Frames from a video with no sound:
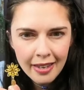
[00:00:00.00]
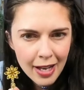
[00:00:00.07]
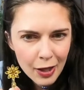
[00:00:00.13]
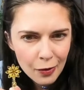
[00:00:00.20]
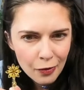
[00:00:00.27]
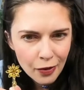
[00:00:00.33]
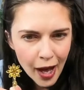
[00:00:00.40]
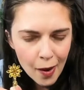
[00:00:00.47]

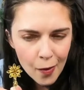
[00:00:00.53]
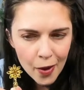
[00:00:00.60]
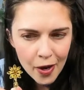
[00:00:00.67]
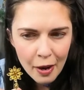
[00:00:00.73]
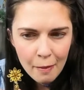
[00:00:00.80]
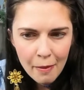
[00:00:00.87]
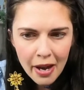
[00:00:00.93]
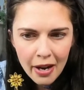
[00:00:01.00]
flower and
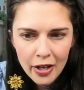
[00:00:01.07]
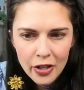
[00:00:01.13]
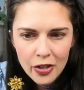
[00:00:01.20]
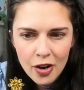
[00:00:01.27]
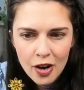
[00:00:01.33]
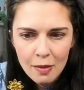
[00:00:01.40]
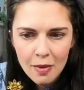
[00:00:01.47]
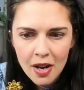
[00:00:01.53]
a Mary
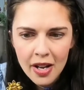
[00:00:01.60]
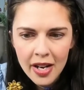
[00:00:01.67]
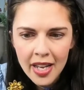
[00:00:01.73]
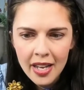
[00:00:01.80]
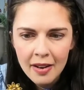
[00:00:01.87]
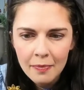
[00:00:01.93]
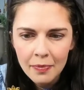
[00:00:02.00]
charm on it.